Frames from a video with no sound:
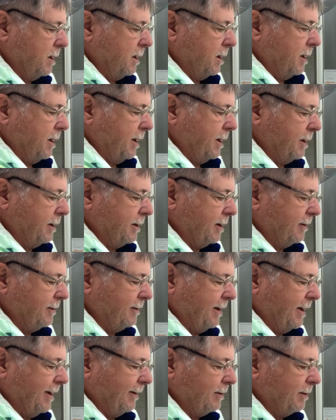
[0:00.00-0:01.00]
And it doesn't
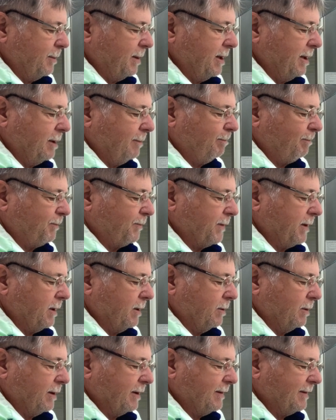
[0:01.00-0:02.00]
have to be,
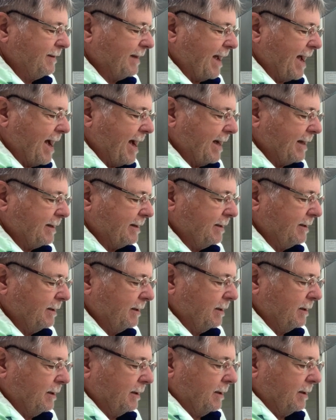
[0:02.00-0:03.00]
exact,
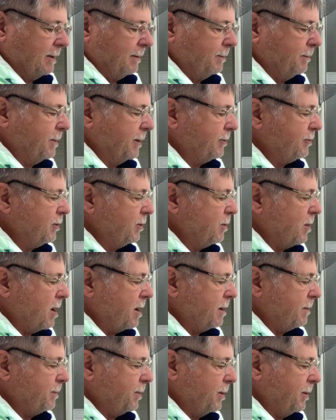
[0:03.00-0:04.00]
but you want
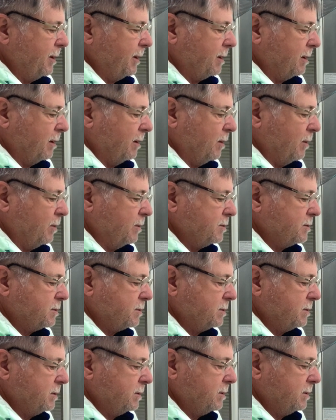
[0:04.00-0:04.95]
it pretty close,